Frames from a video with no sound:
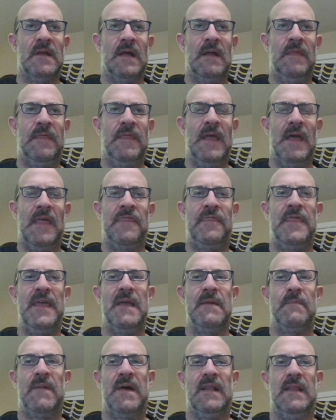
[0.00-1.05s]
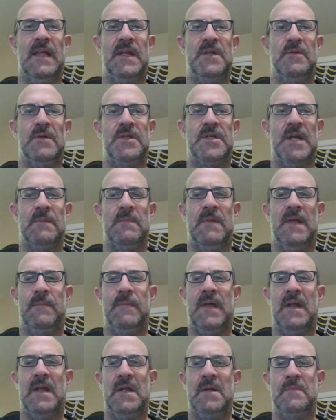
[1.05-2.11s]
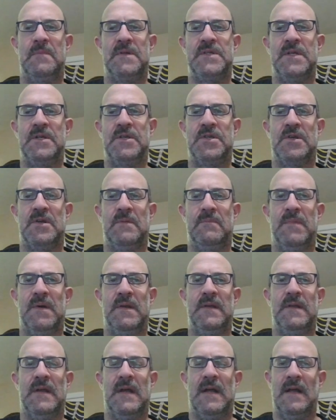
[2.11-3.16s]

I think it might have led to a checkmate. I'm not 100% sure, but